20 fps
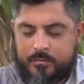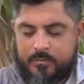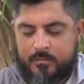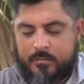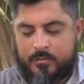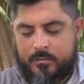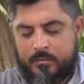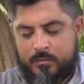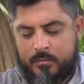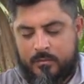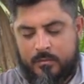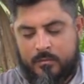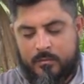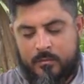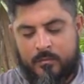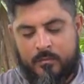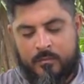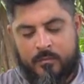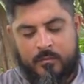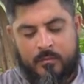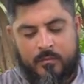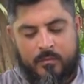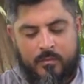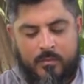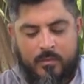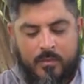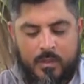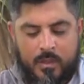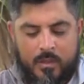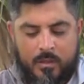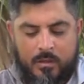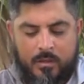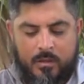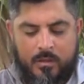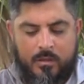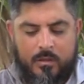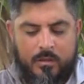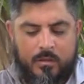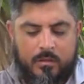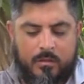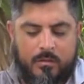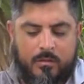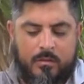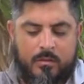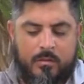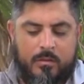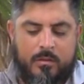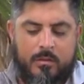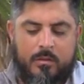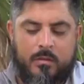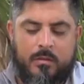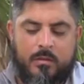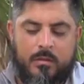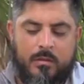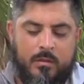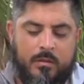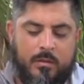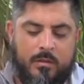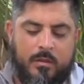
(silence)